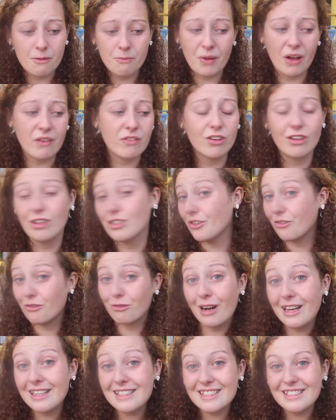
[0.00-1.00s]
I've got lots of
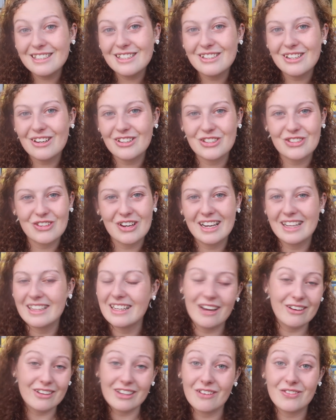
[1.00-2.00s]
friends in Australia
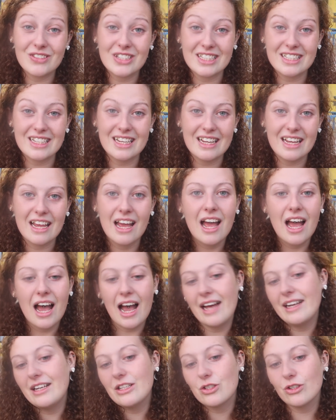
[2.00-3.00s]
that I would love to see,
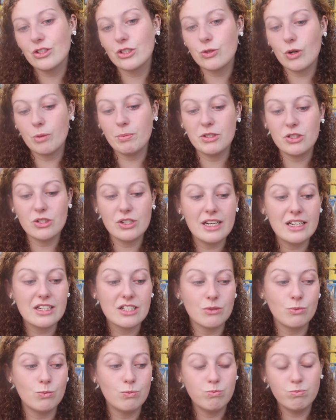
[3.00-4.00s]
and it's also an opportunity
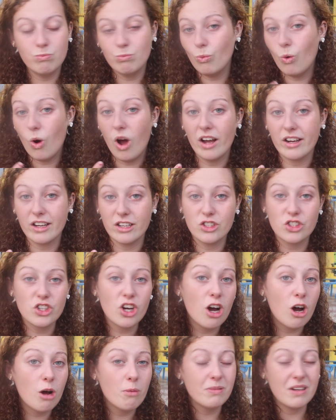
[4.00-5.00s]
to work a
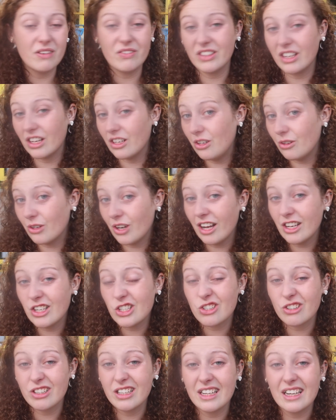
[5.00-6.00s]
job, live in a new
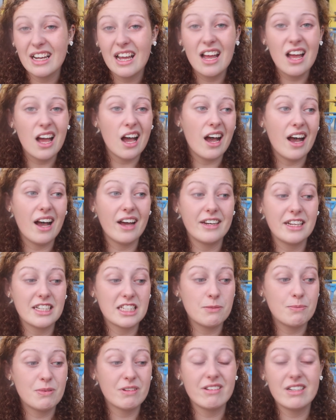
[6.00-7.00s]
country, and
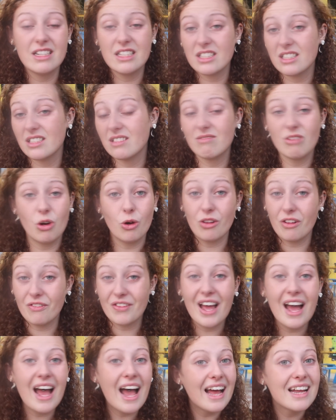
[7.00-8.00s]
experience all of
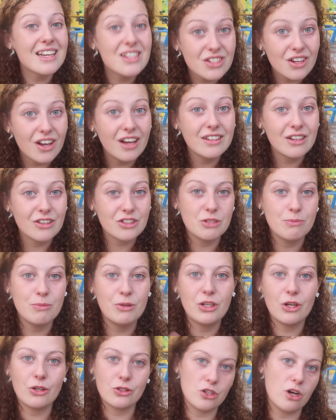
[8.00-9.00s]
that, and earn lots of
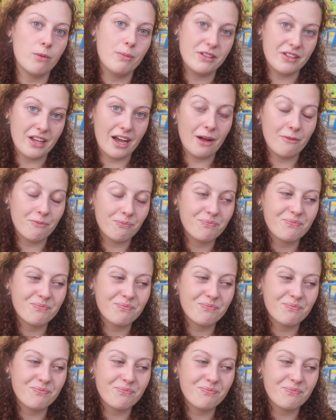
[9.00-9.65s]
money on top of that.